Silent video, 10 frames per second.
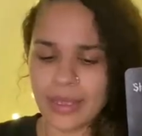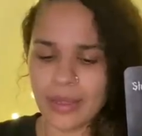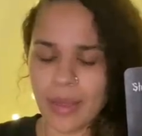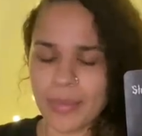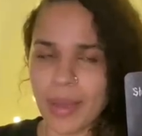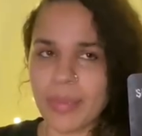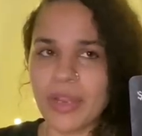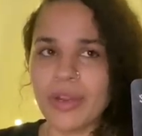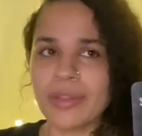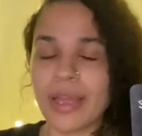I'm
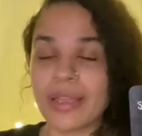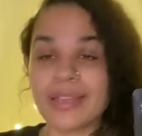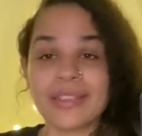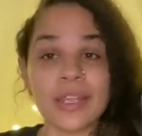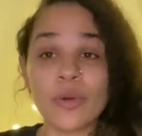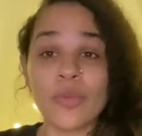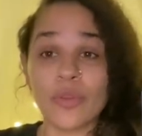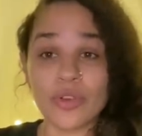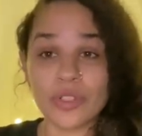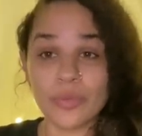hearing like it's
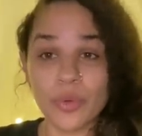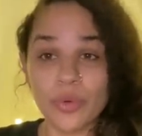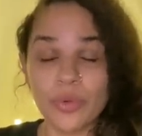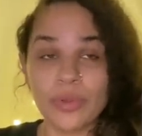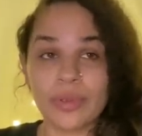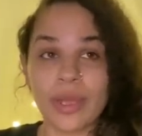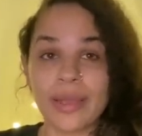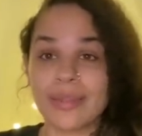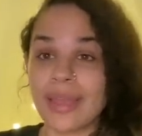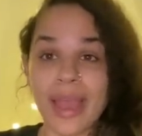irreversible,
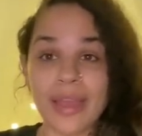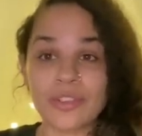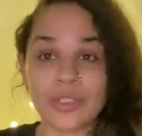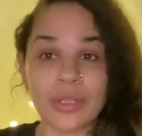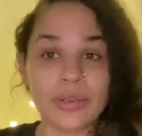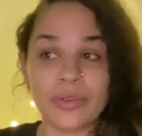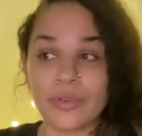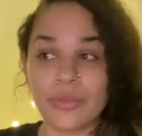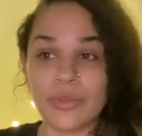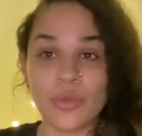like the
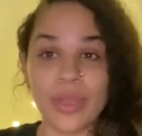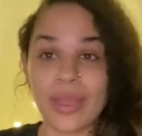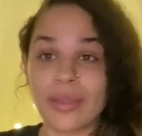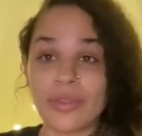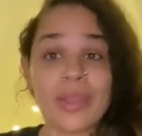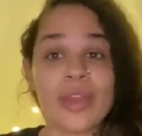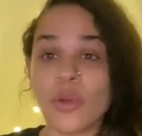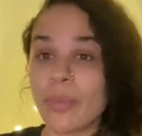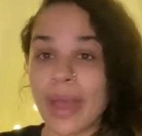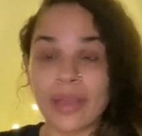action, you can't
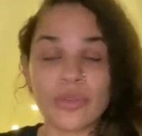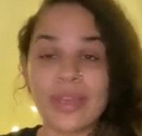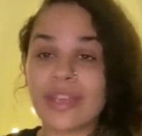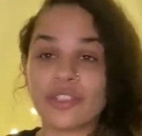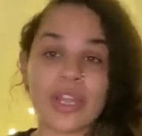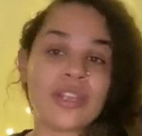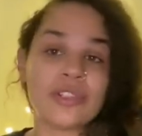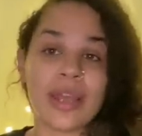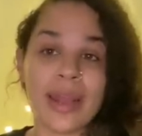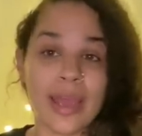go back, you can't change
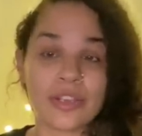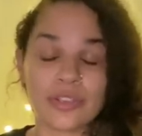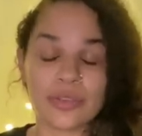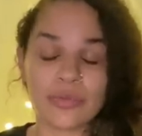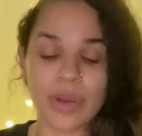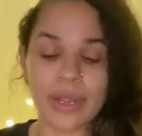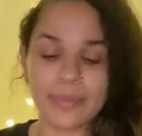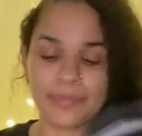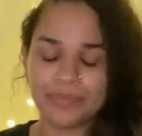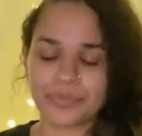that action, right?